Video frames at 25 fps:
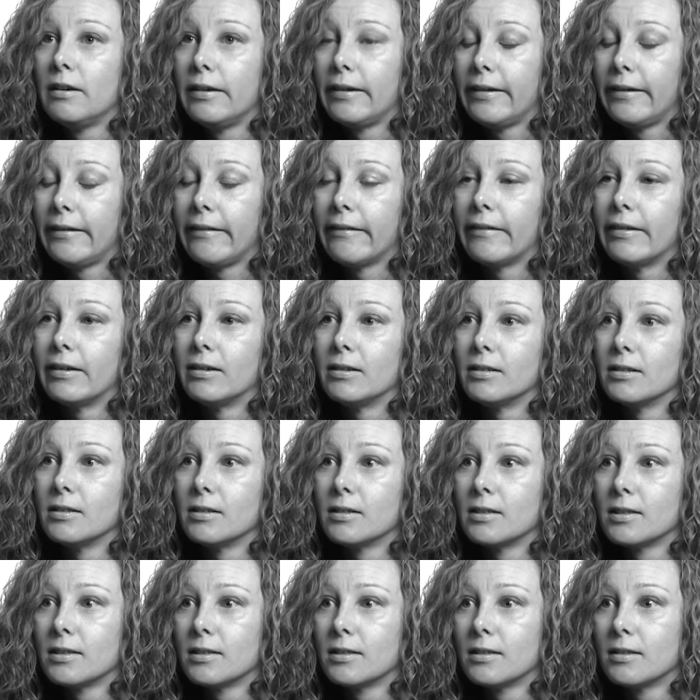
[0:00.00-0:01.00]

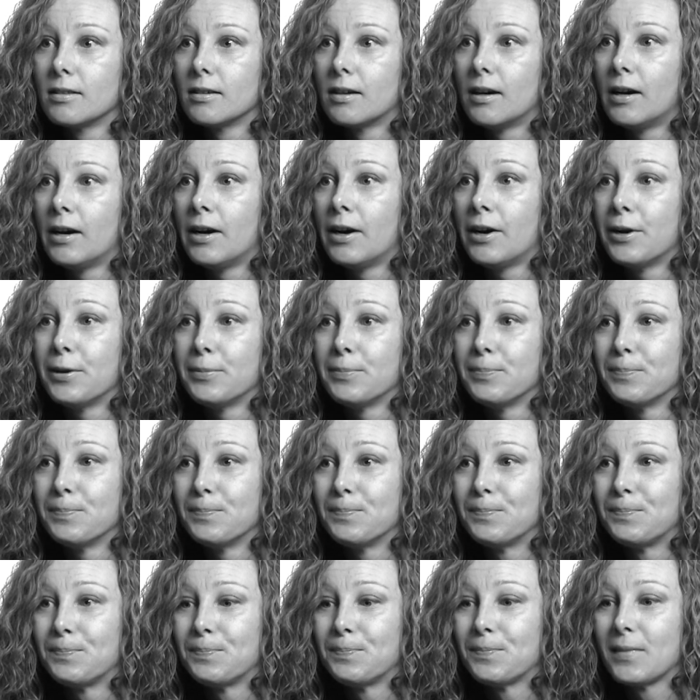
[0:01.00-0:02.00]
And um,
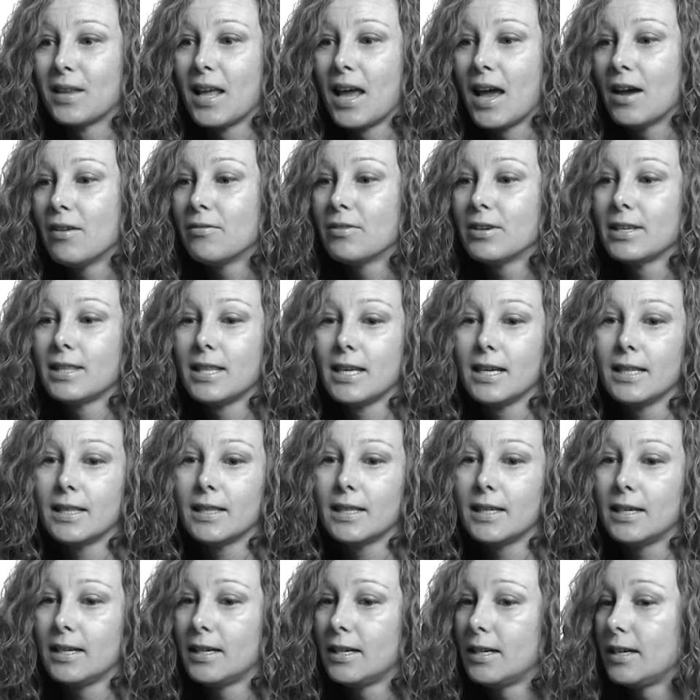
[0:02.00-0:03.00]
everything
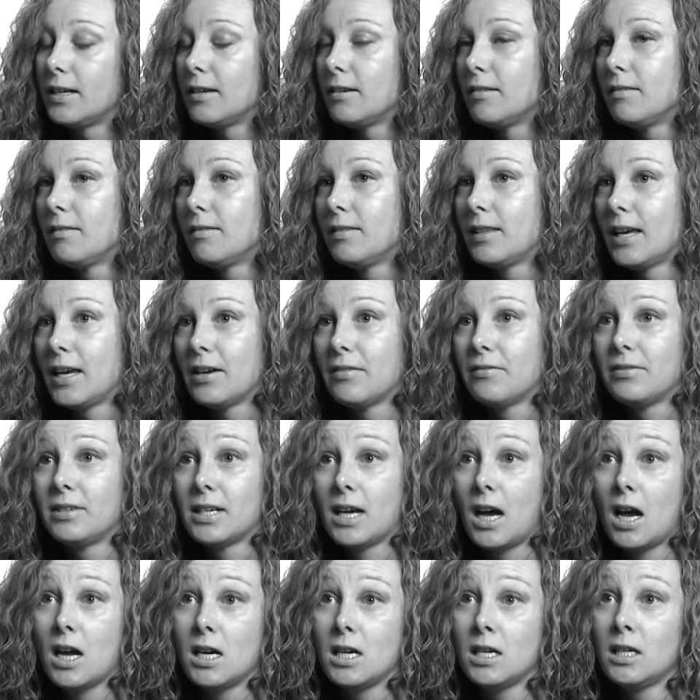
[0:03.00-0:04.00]
that they have
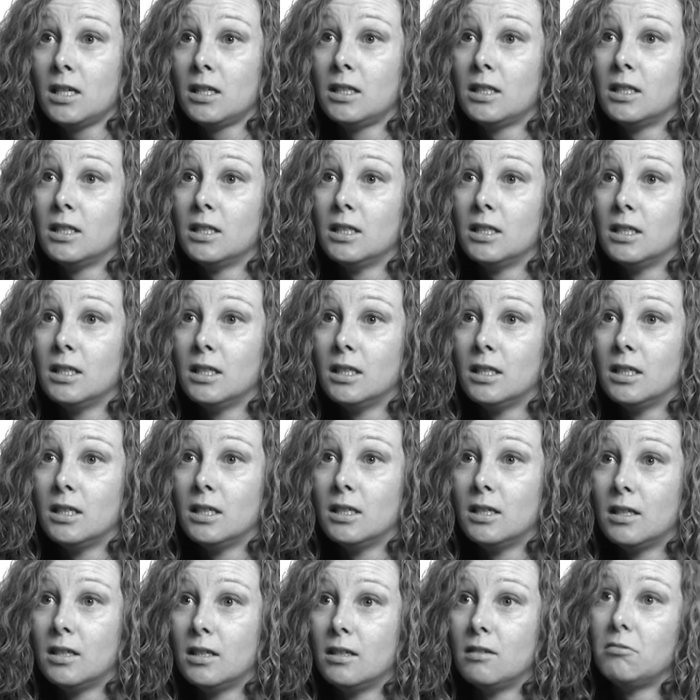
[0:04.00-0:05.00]

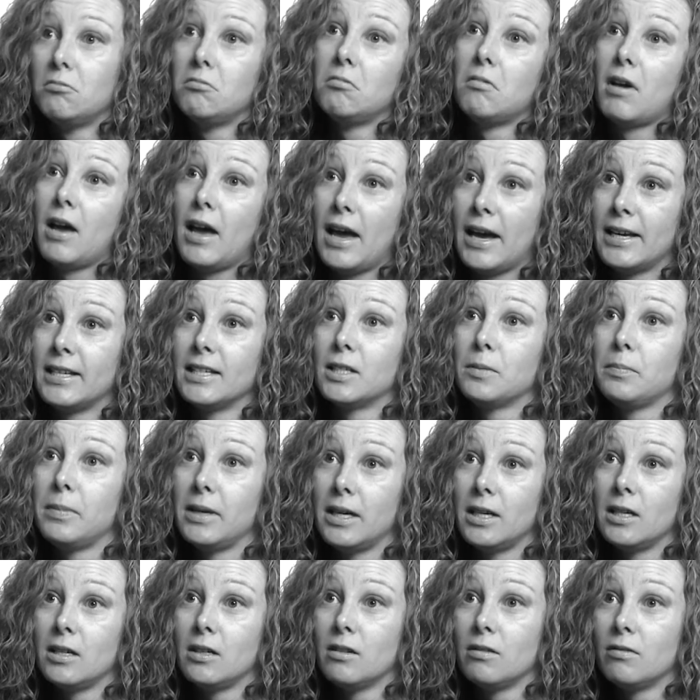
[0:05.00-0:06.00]
done has
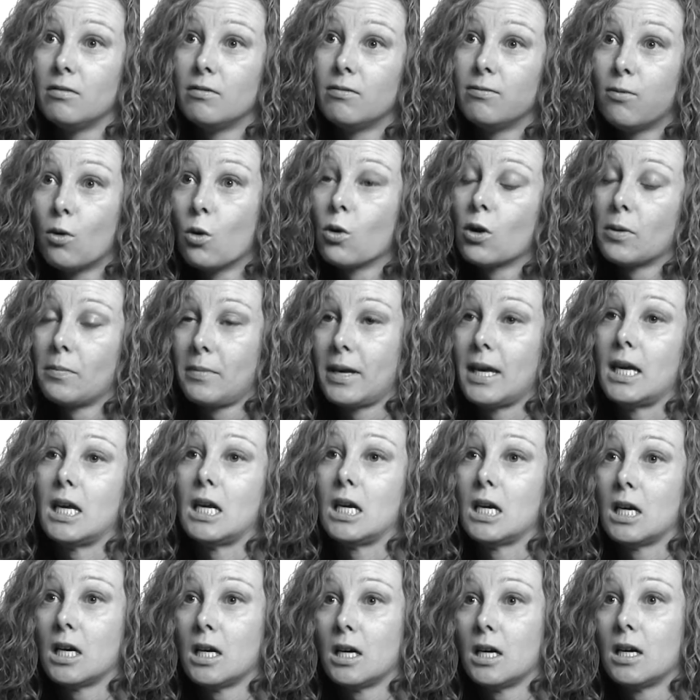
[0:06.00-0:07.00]
been for
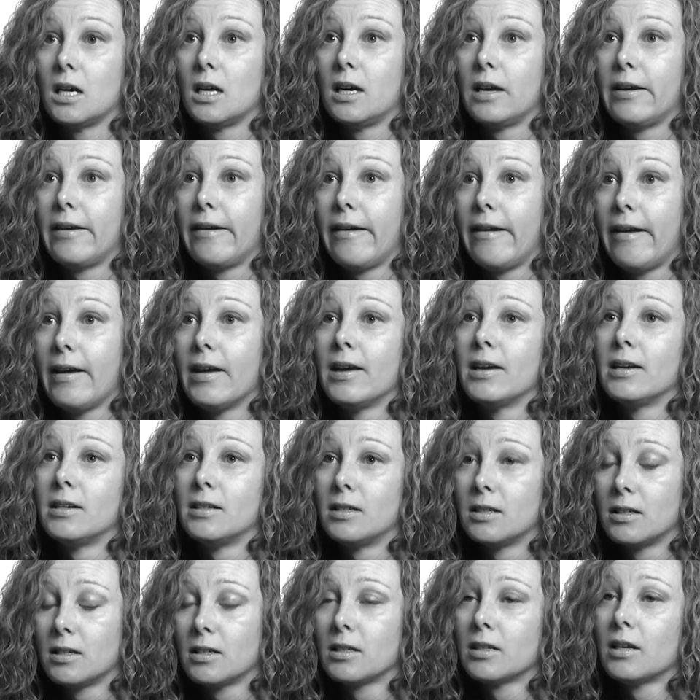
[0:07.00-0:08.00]
me,
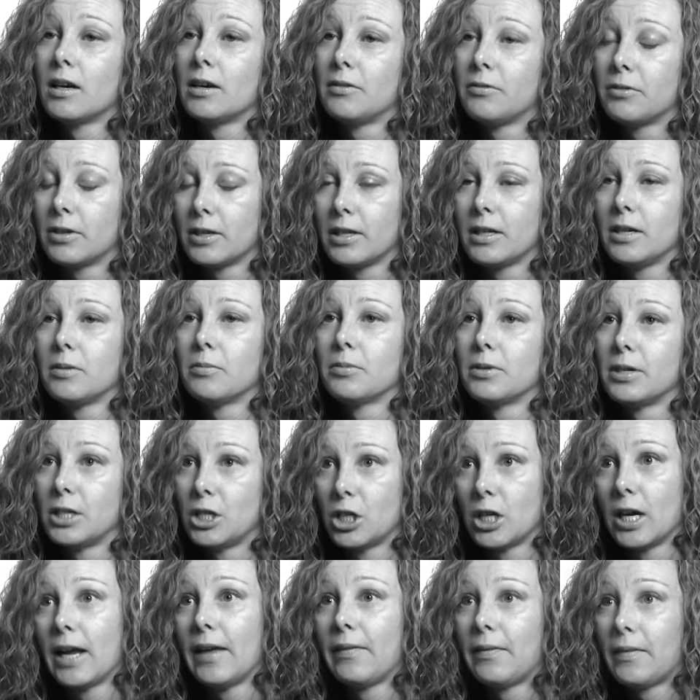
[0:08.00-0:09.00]
and I really
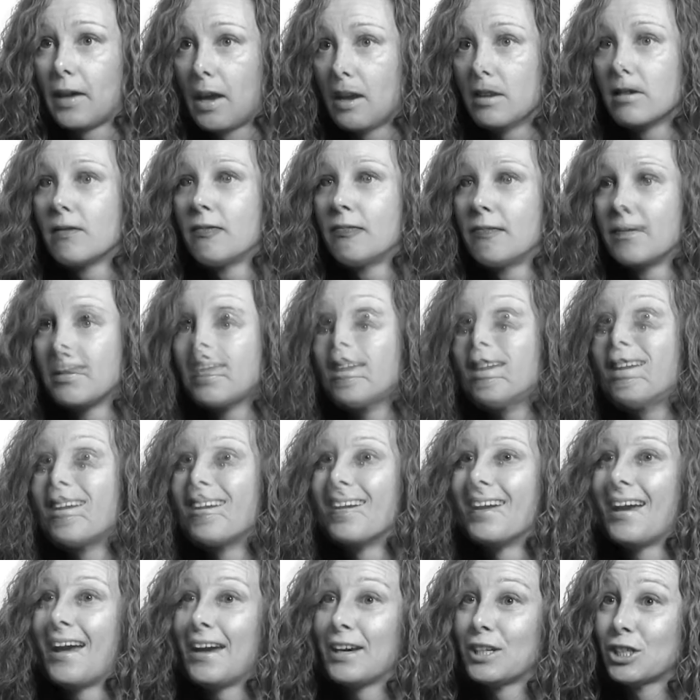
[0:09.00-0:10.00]
appreciate that. I
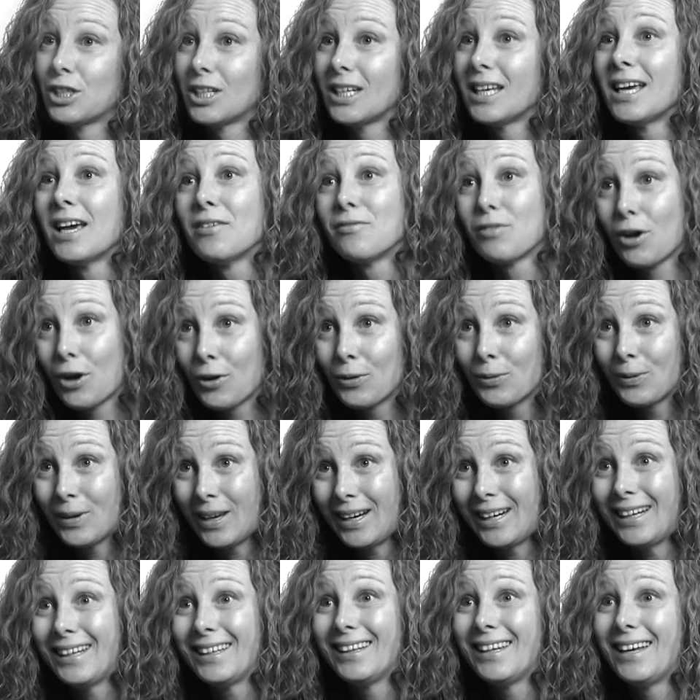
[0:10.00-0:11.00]
actually have
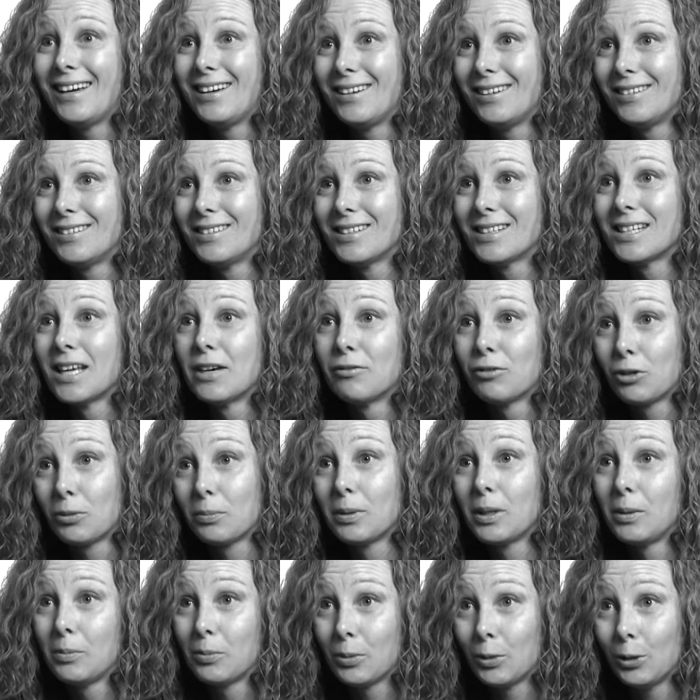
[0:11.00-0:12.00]
already let several
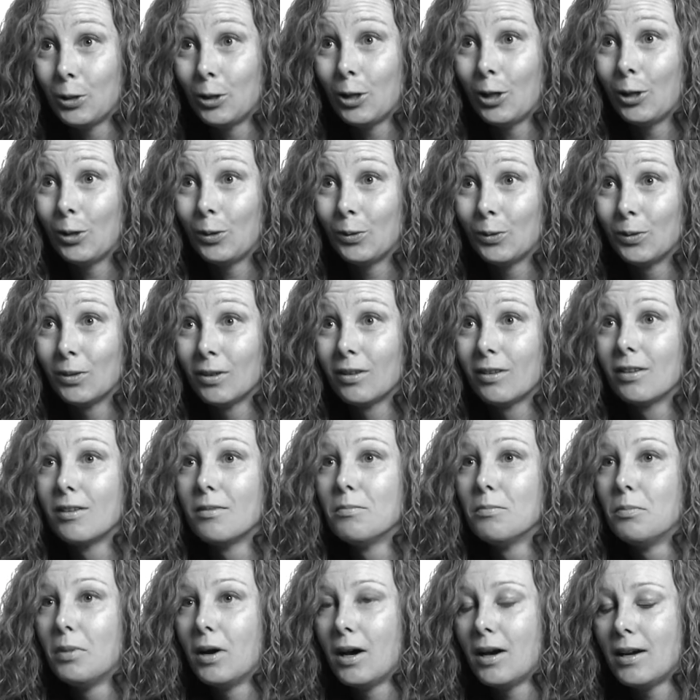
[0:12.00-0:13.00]
people know,
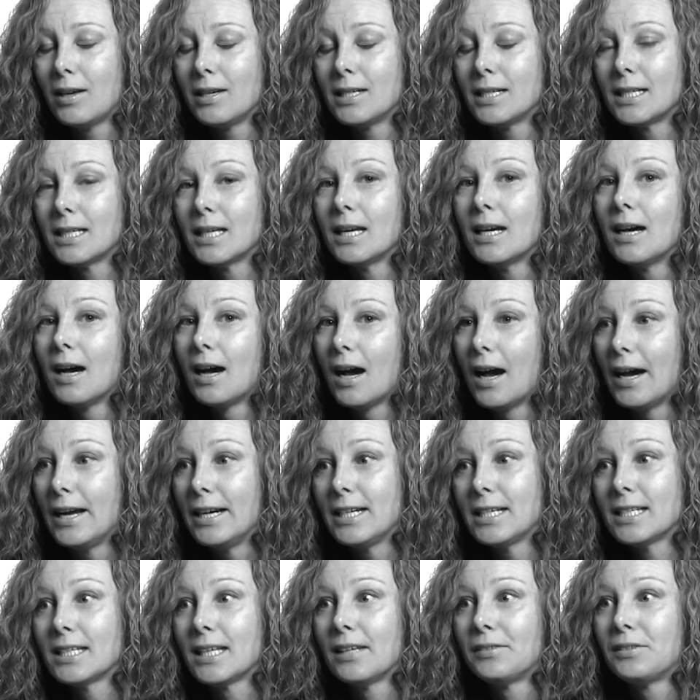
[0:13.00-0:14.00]
but I
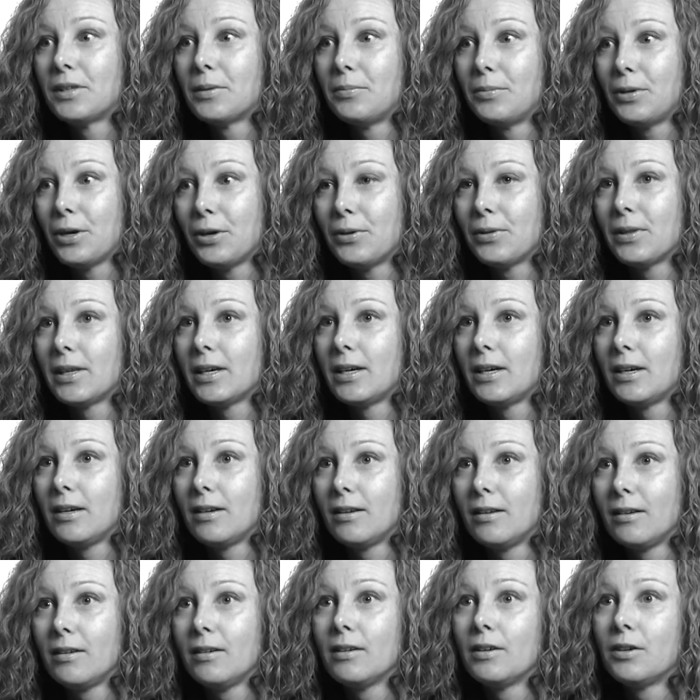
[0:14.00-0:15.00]
just let them know that,
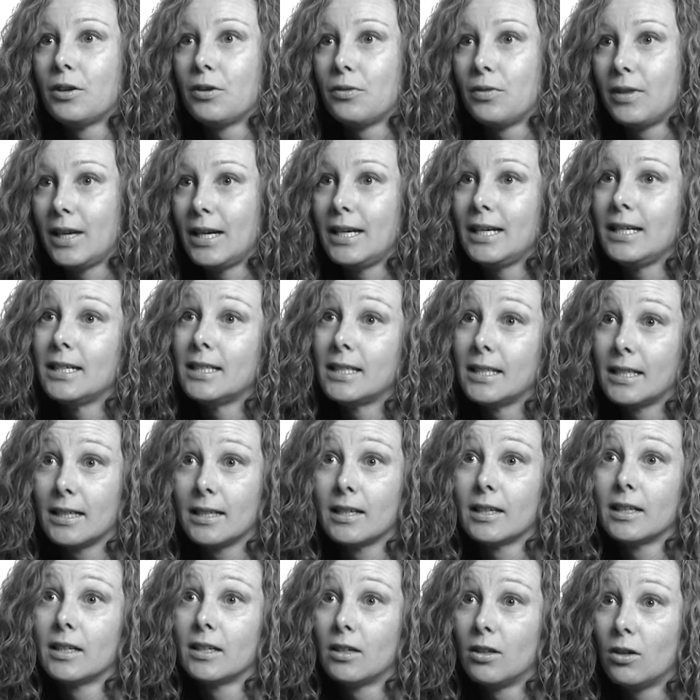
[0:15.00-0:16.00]
you know, they need to
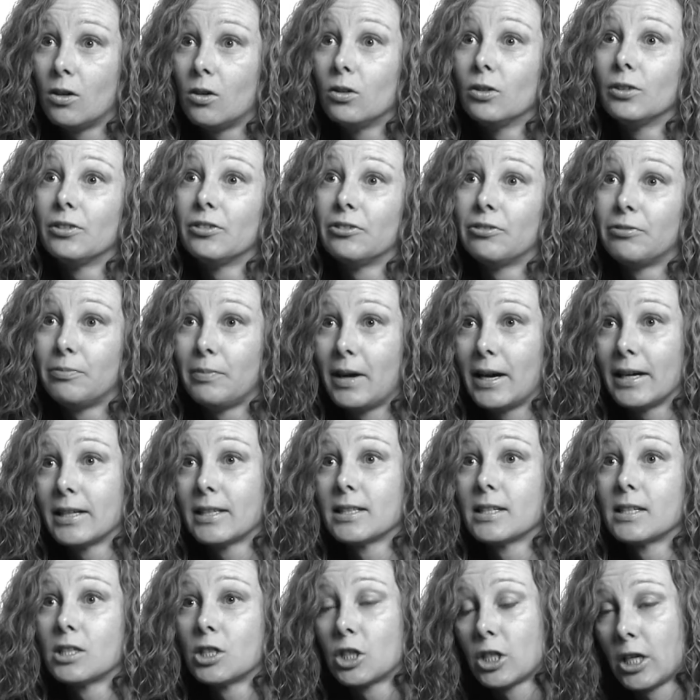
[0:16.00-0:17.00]
get a hold of
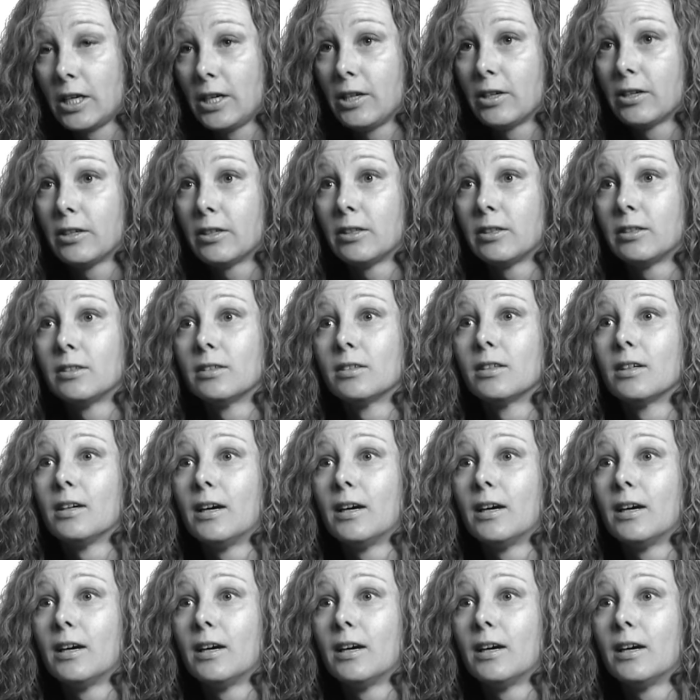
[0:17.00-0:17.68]
Bachus and Schanker.